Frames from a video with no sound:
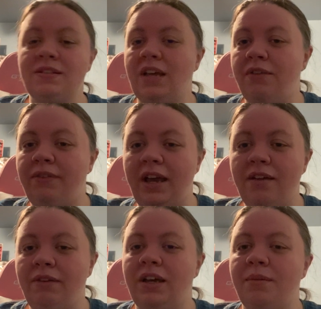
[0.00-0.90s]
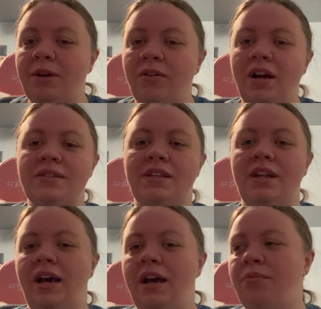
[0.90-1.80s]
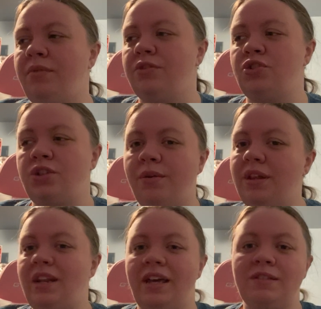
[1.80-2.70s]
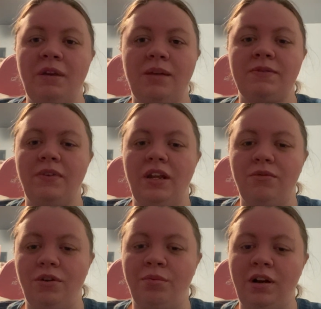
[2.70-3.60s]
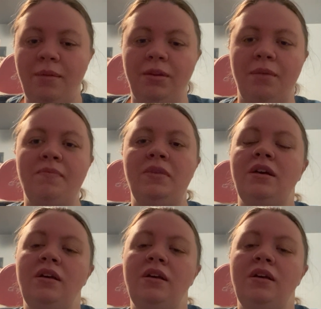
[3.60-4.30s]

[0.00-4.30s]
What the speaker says: I said, if I come across it, I will show it in the next pickups video, no problem.